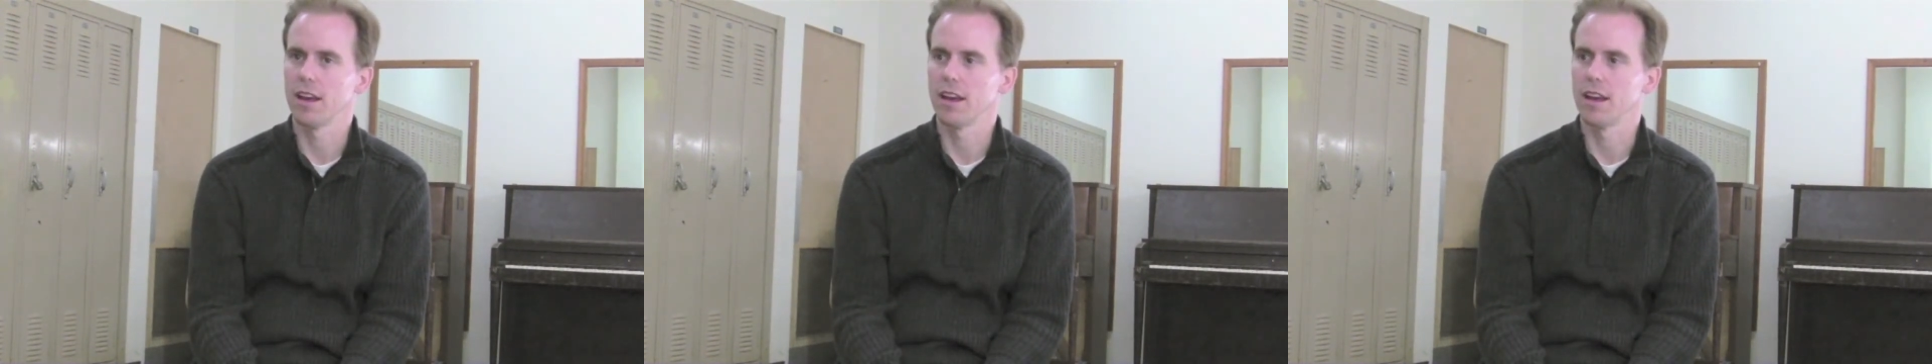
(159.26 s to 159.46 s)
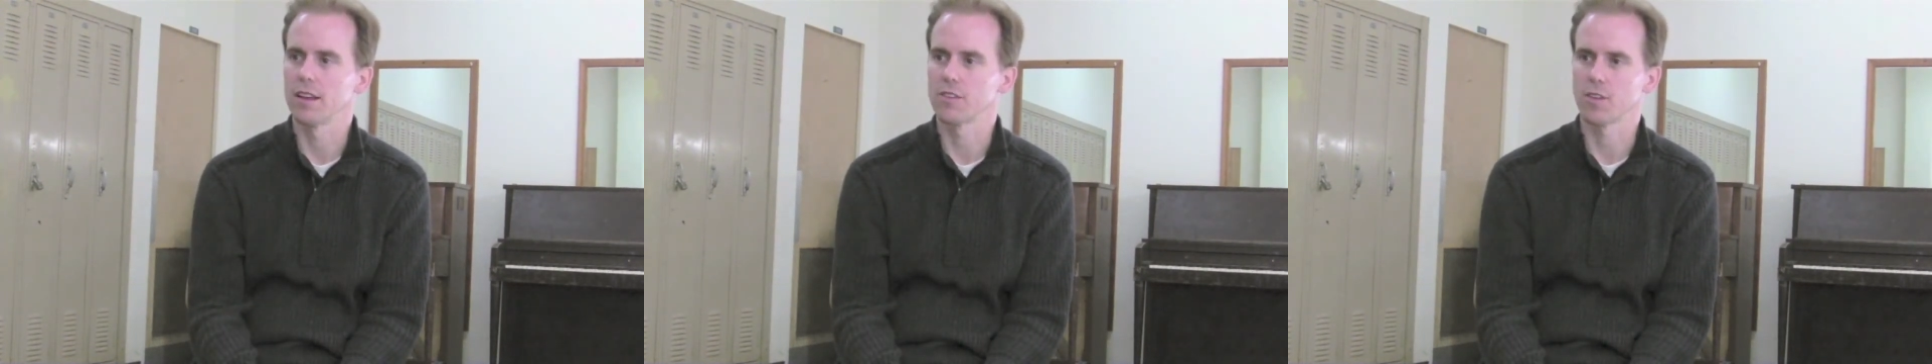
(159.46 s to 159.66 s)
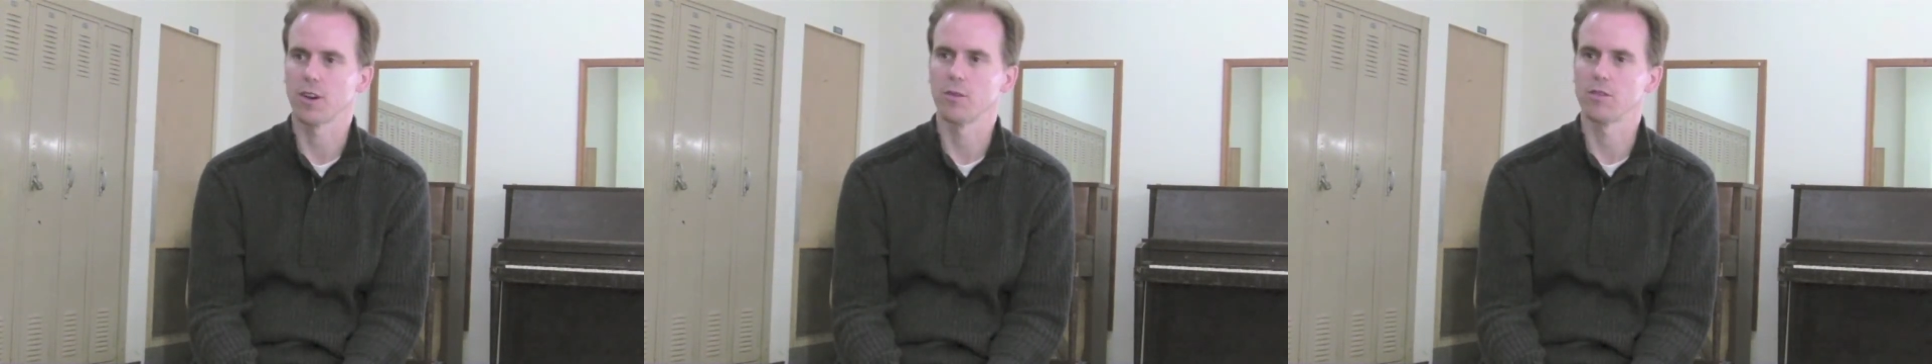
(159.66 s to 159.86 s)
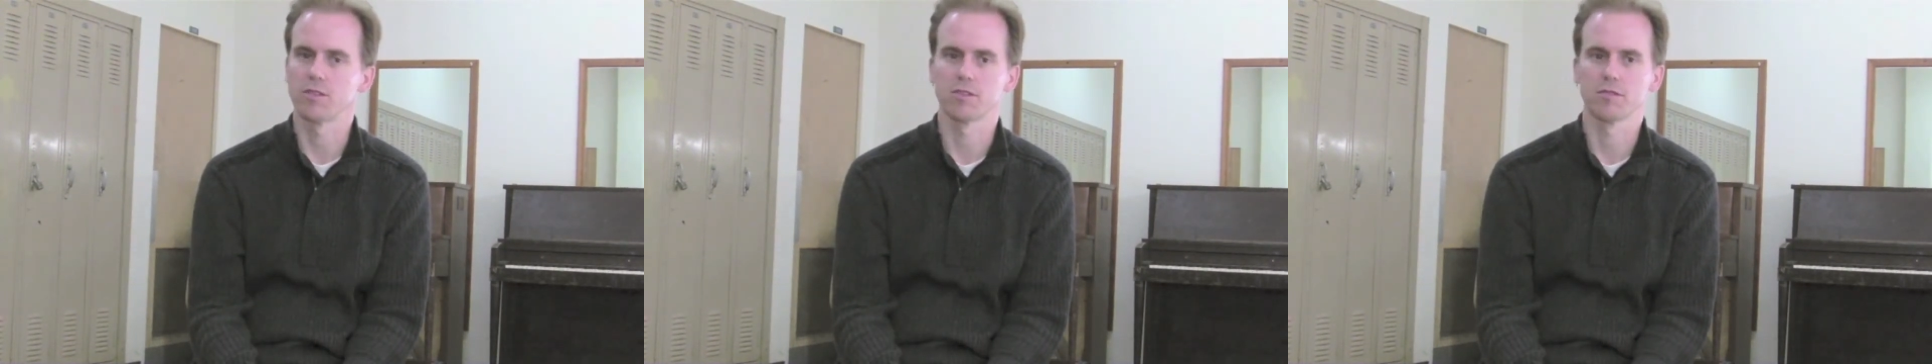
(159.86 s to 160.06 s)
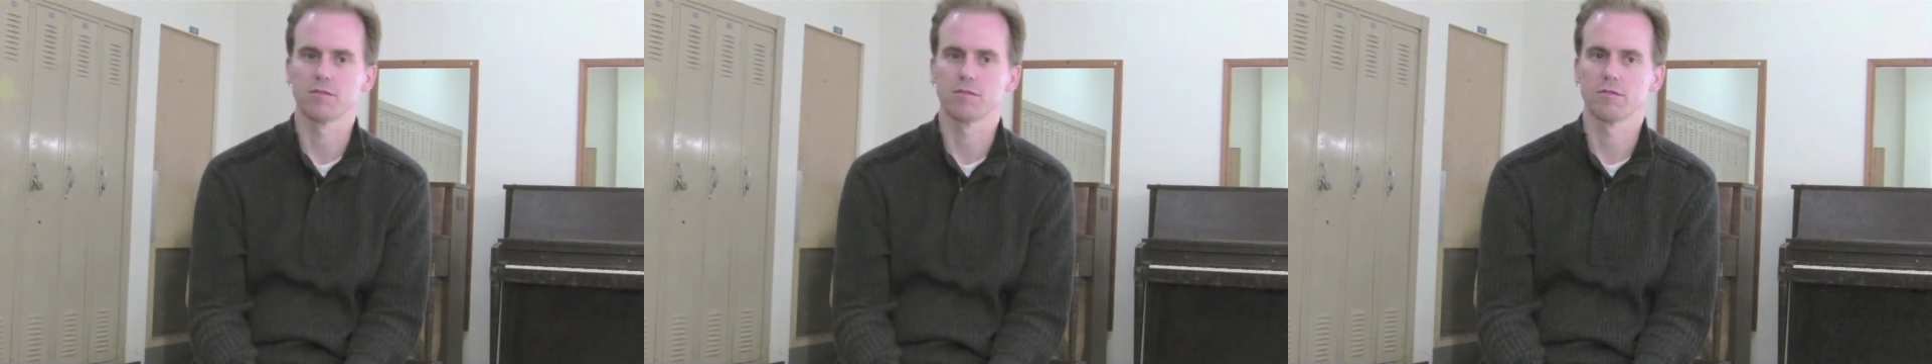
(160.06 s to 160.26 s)
And so I was
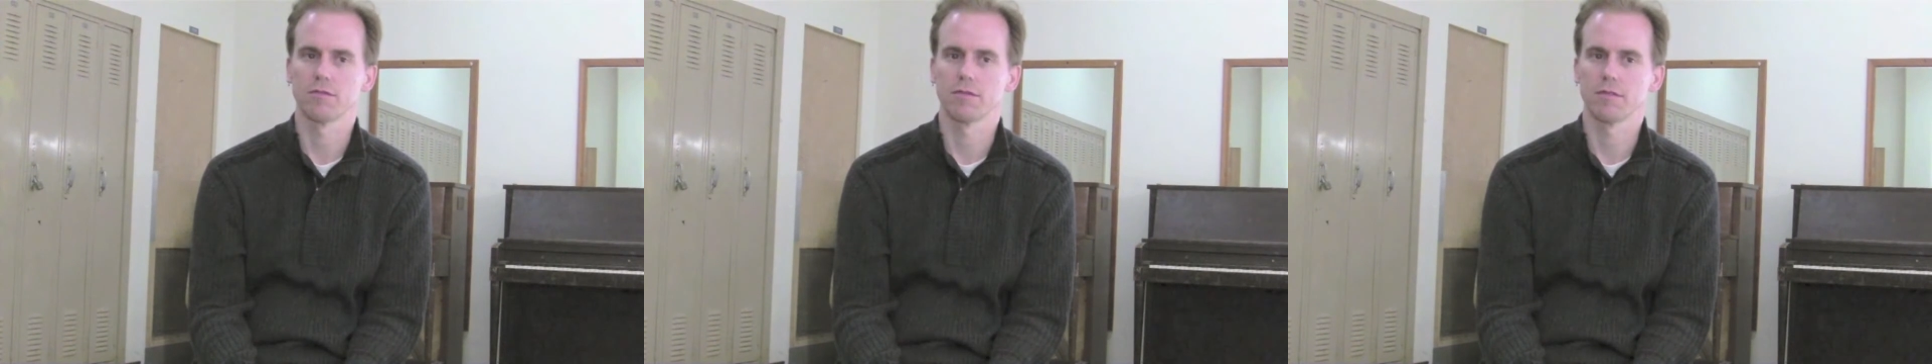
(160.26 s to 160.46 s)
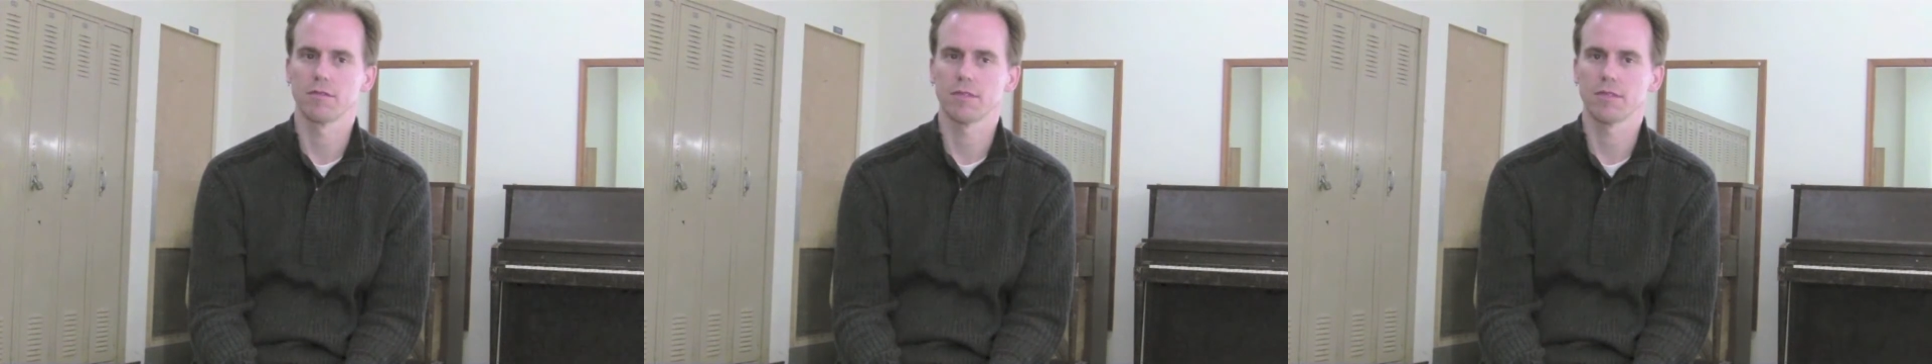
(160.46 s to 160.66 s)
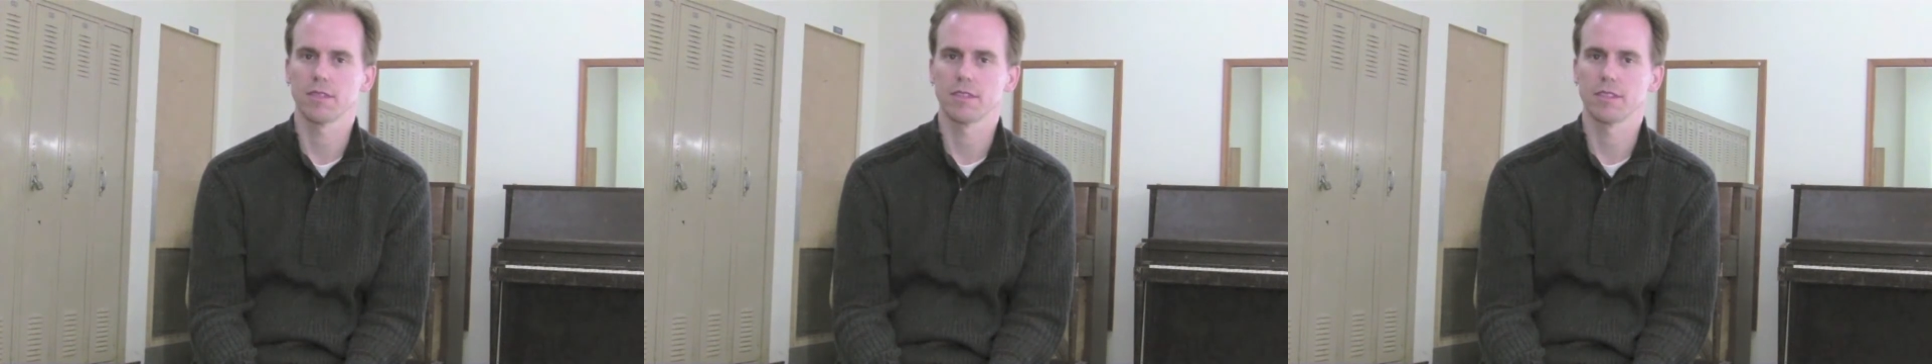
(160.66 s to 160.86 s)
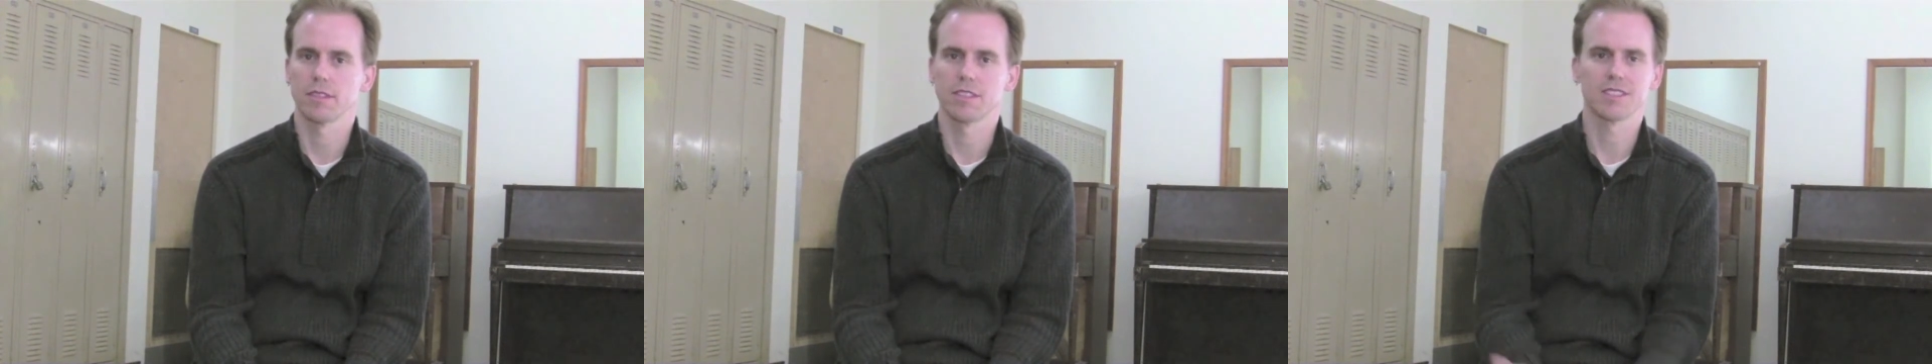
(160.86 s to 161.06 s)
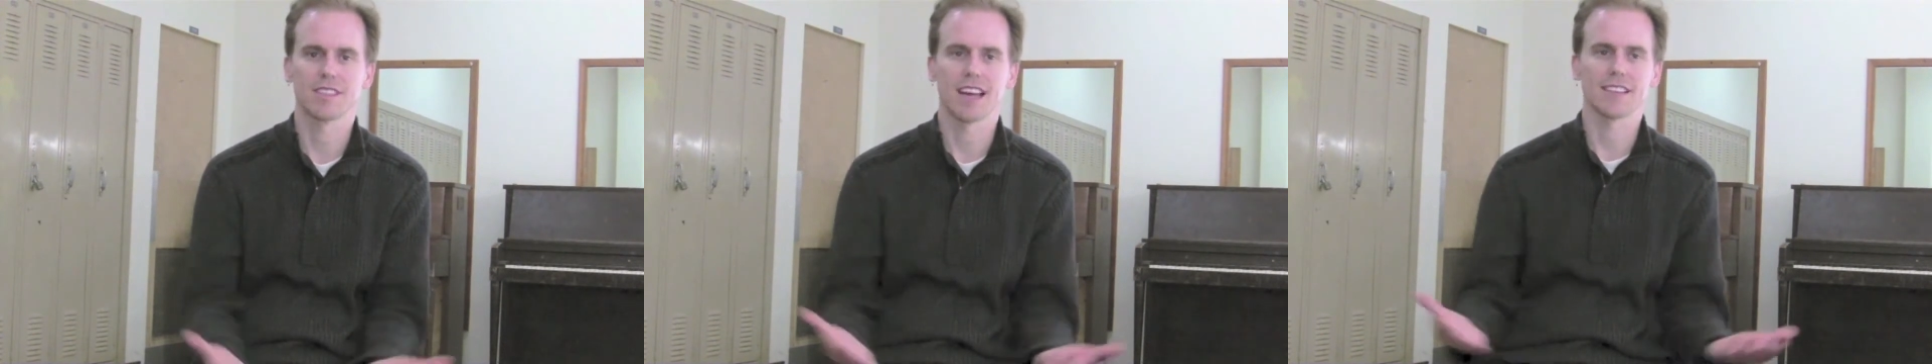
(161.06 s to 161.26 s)
just